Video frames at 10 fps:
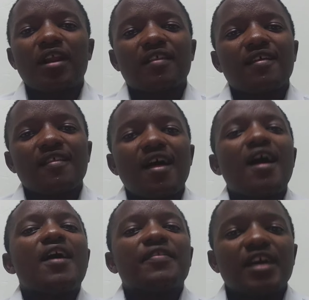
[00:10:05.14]

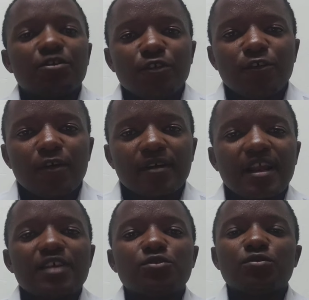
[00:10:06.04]
another that we
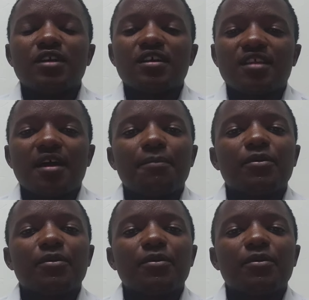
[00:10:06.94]
rise together.